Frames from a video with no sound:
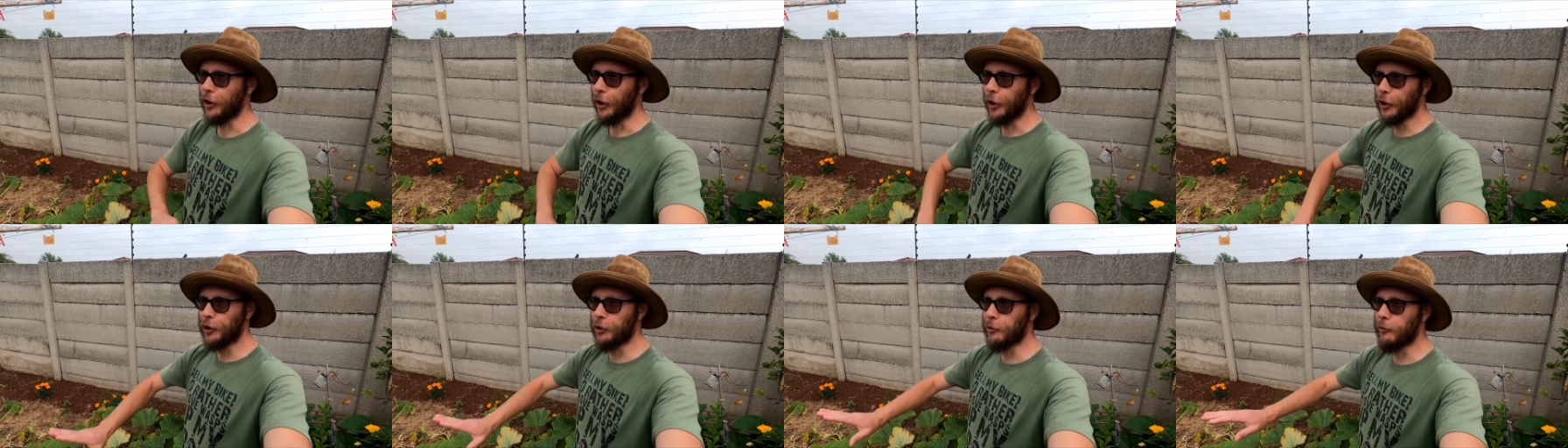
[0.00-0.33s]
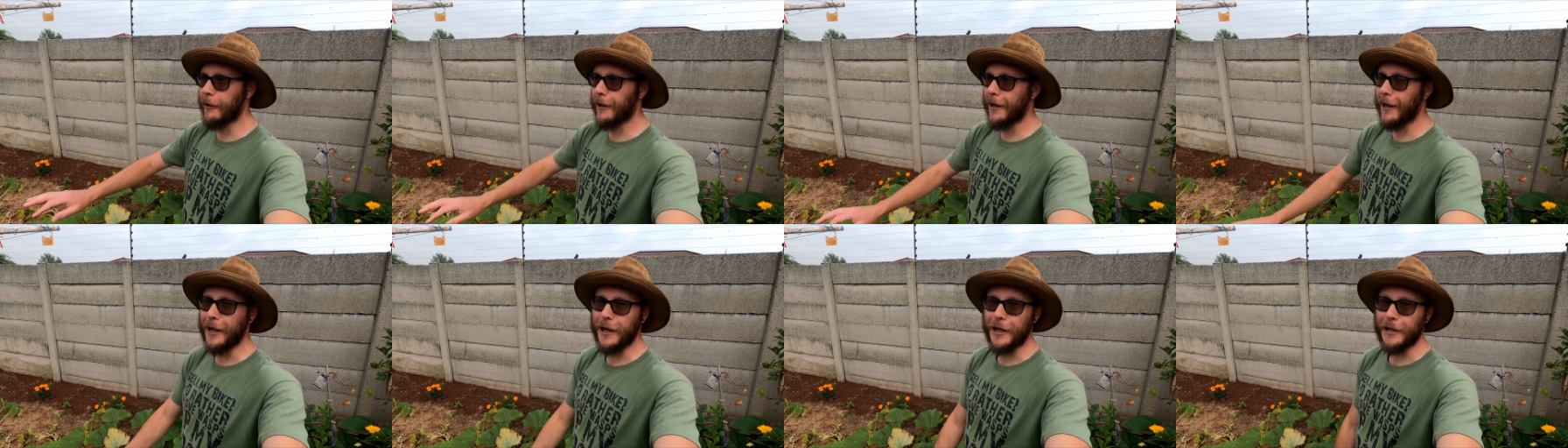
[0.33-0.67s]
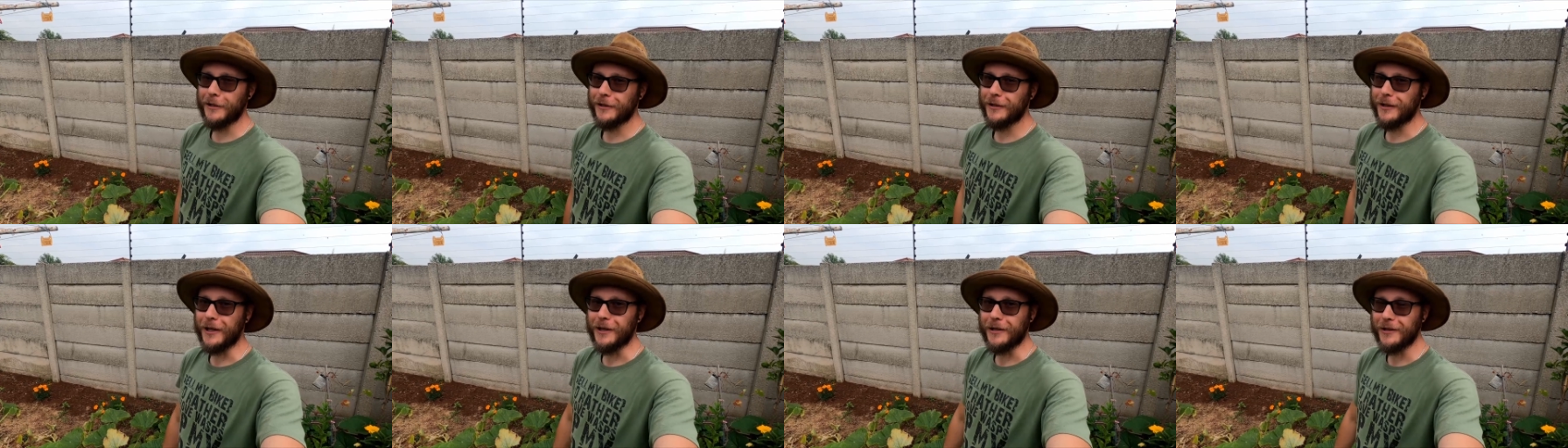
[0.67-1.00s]
Don't do it at a
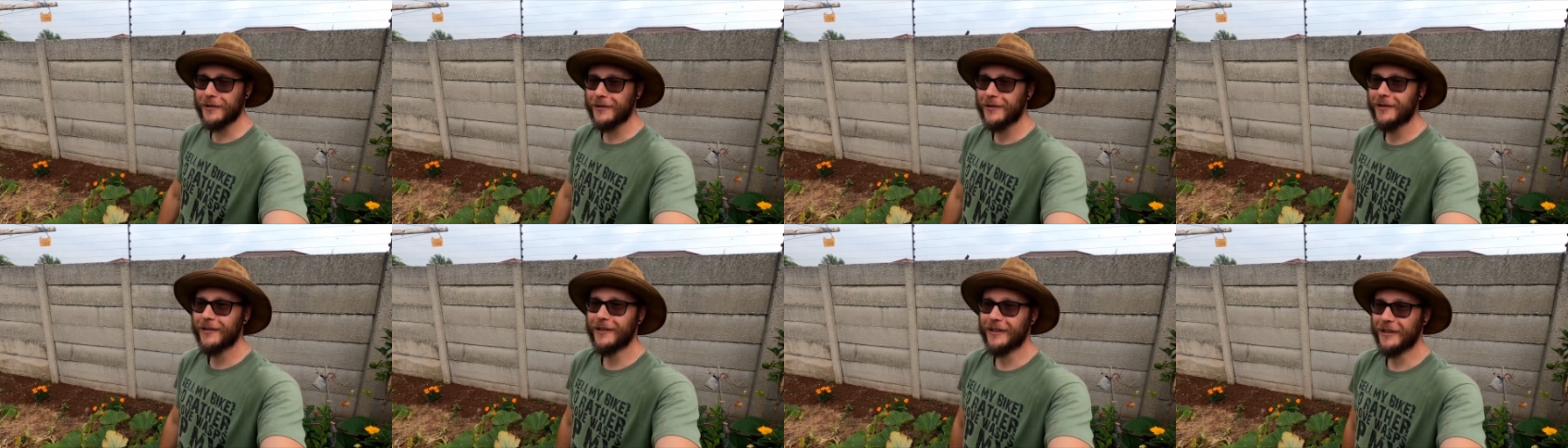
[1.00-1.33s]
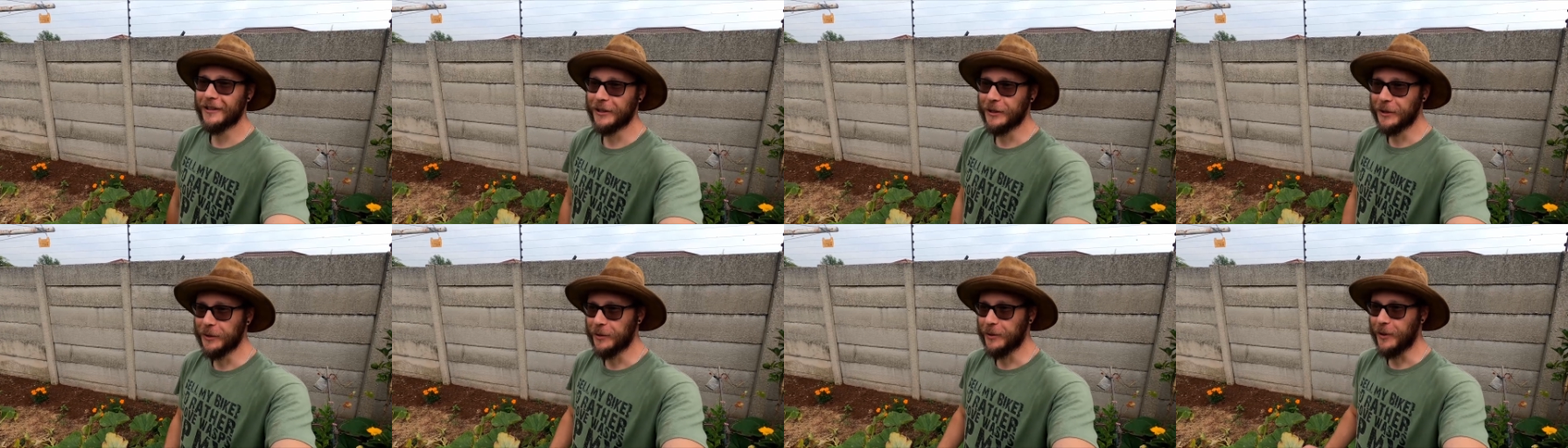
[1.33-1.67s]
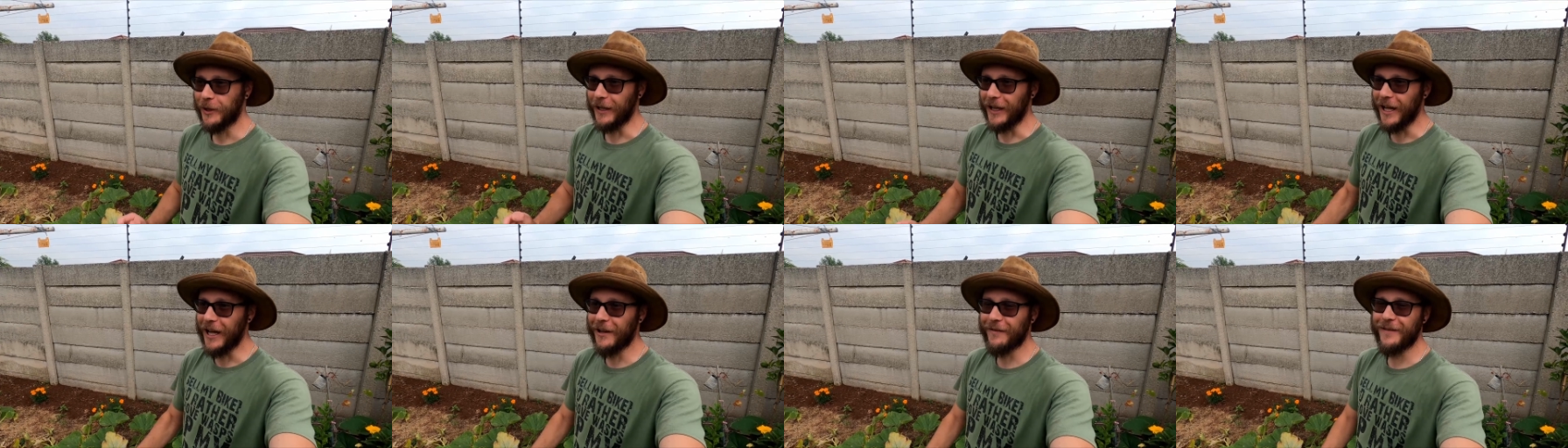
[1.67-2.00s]
later stage.
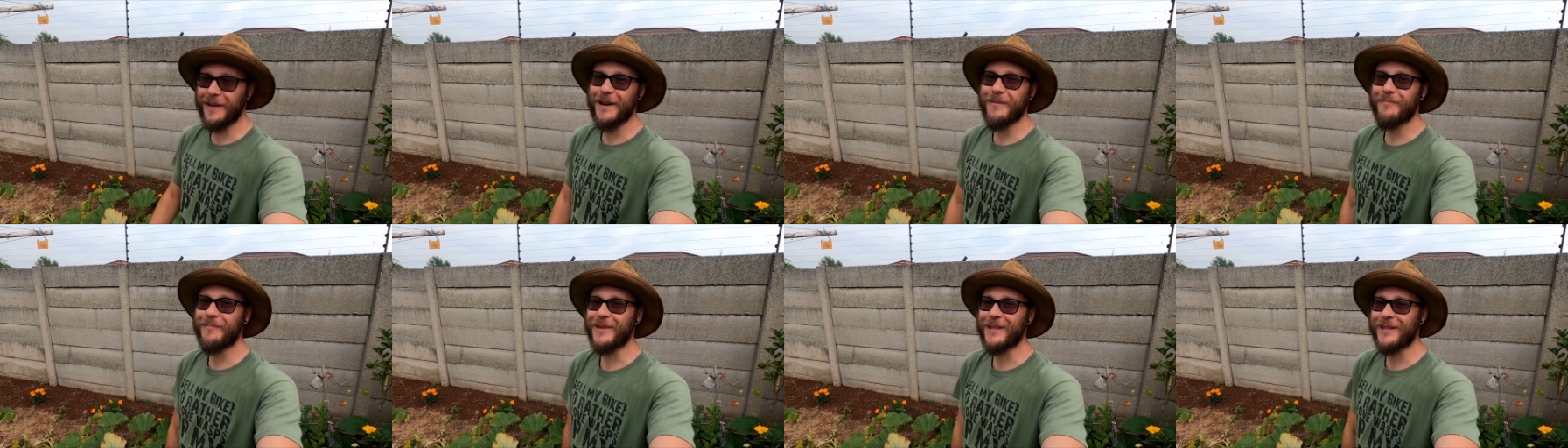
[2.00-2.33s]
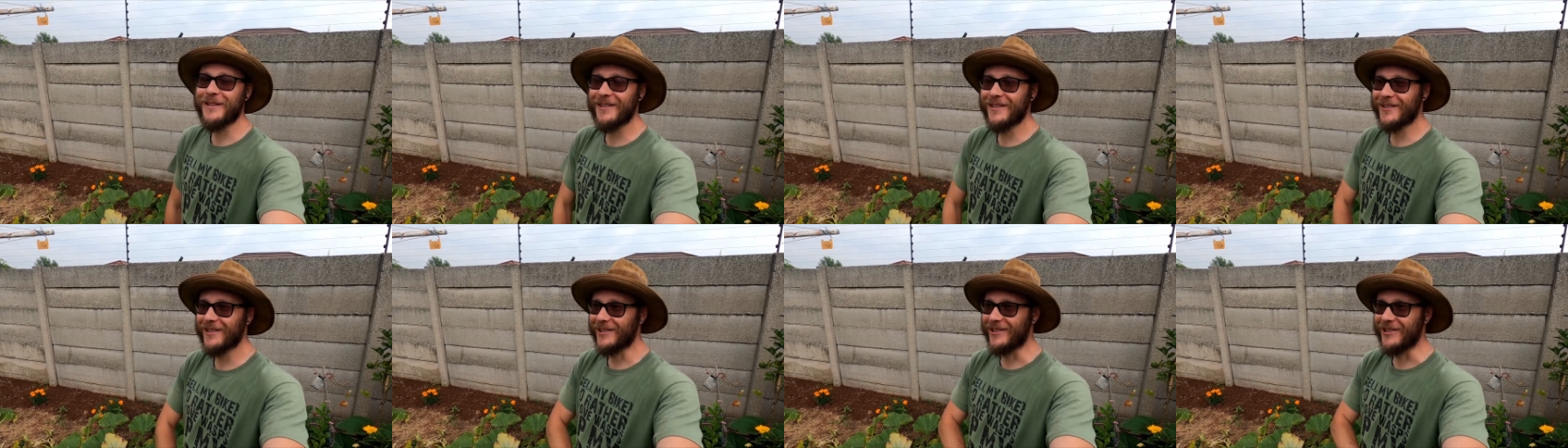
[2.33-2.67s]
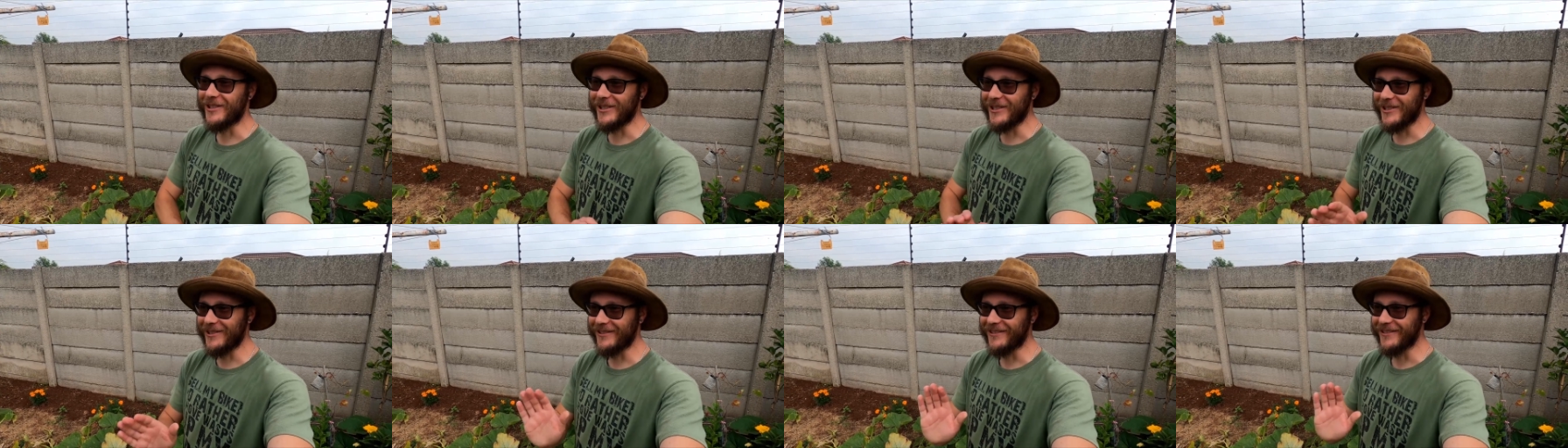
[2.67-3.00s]
Life happens,
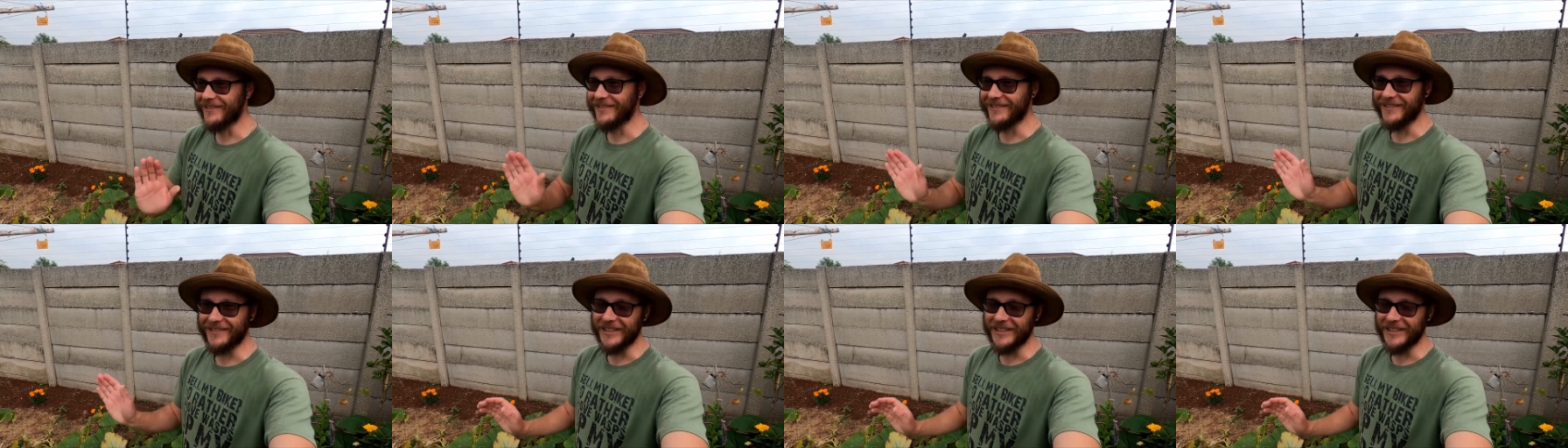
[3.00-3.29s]
just